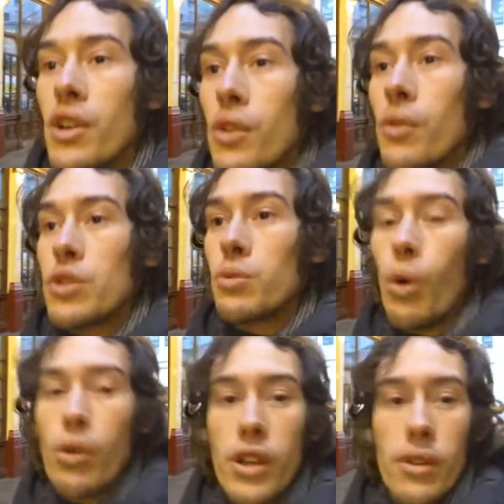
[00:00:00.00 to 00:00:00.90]
was
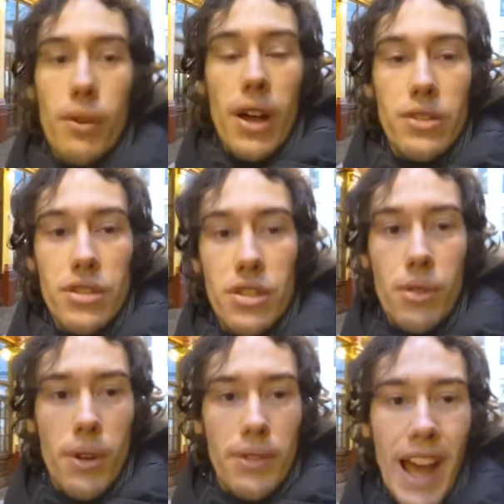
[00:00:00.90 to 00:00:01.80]
walking around
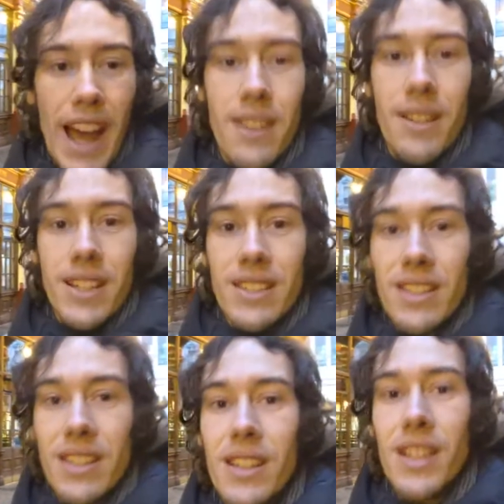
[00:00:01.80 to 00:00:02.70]
with Hagrid
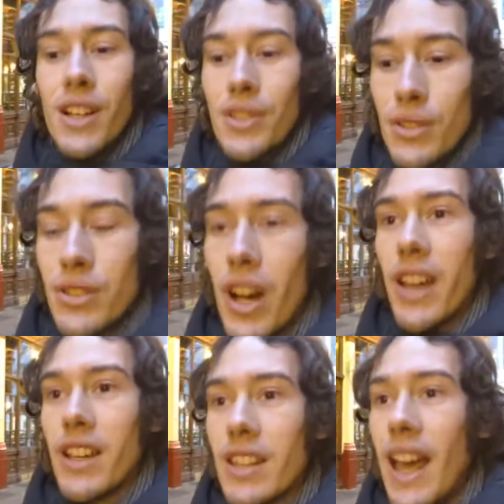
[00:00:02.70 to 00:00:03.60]
to
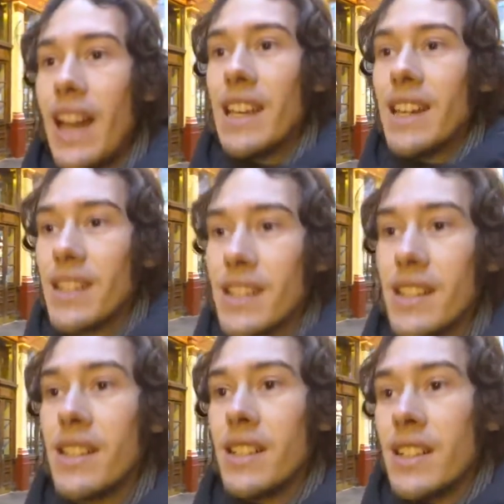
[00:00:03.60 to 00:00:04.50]
Diagon Alley.
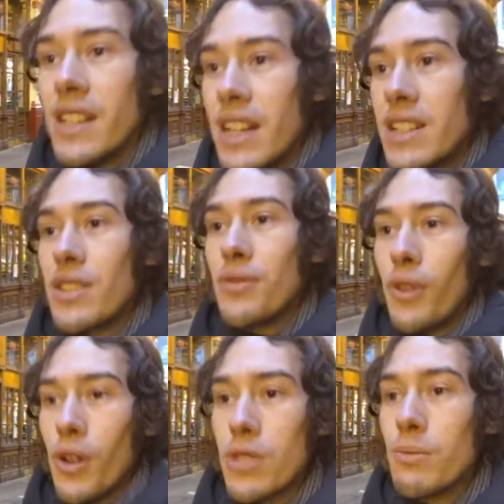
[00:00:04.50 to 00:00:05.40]
It's the
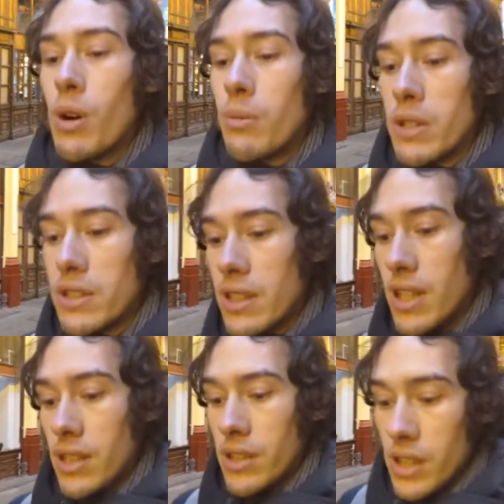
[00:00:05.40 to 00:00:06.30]
first moment in
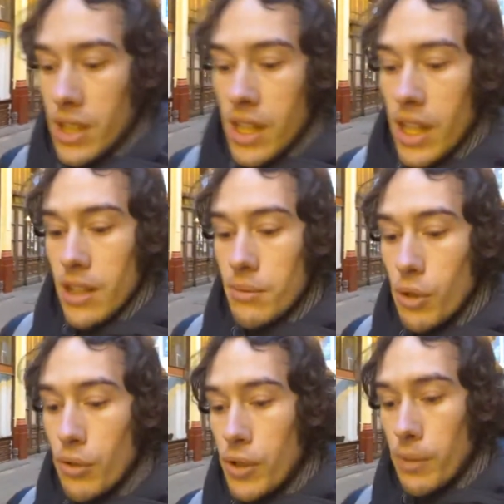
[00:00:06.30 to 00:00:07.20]
the
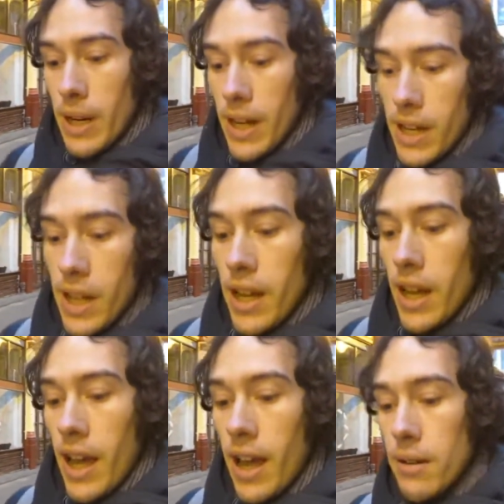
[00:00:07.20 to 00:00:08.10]
movie where
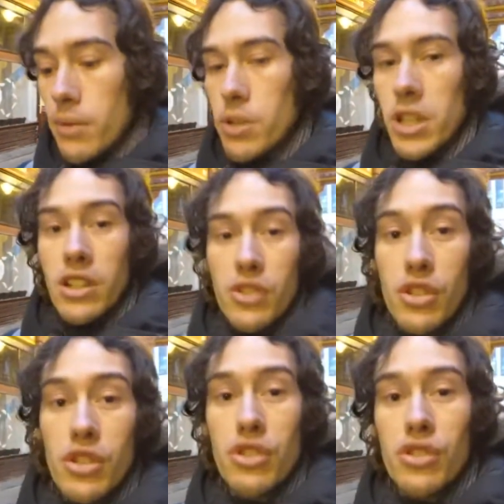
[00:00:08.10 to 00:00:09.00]
Harry was
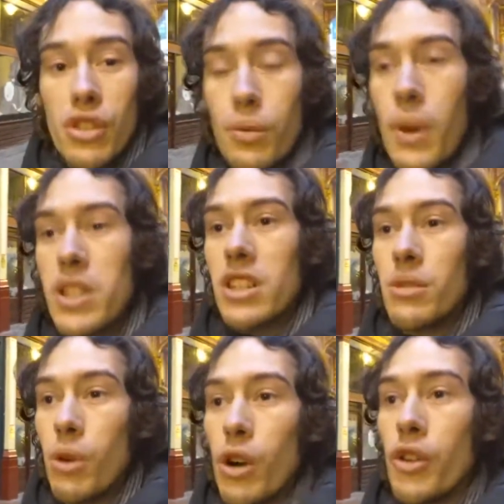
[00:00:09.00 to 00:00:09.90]
introduced to the wizarding
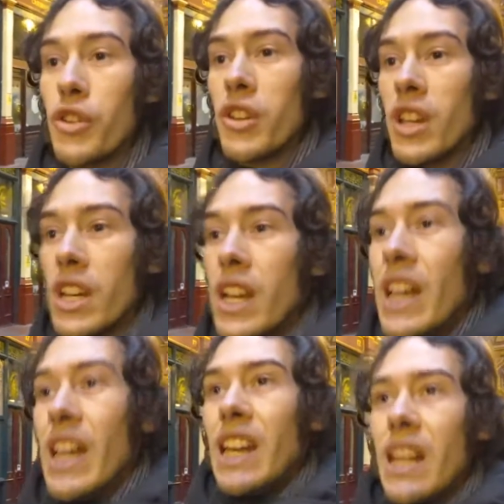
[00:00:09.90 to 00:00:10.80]
world.
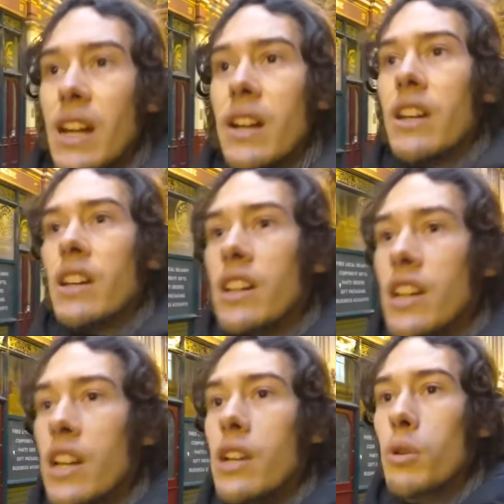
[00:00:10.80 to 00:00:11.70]
Here
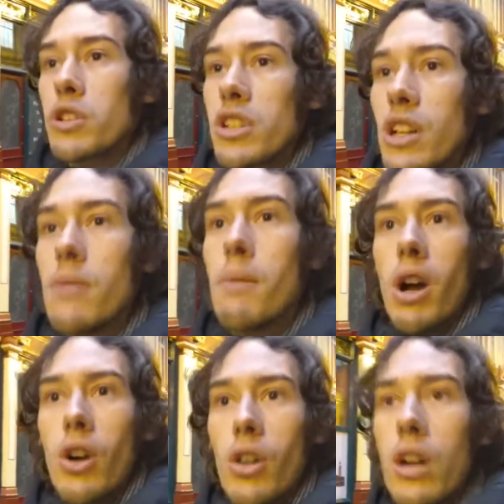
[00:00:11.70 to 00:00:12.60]
he was still a
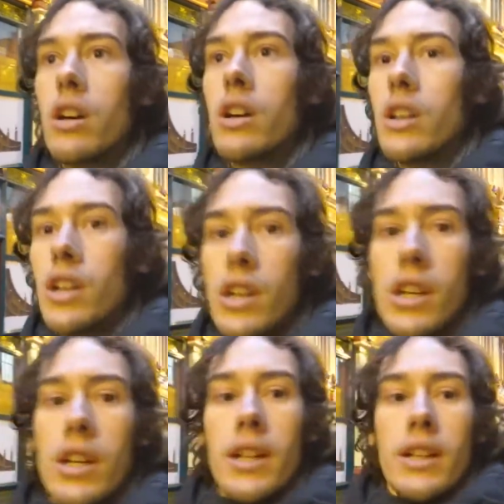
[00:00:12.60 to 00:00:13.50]
muggle.
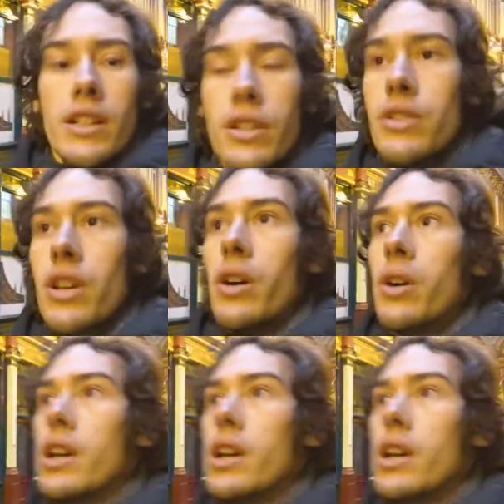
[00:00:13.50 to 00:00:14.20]
So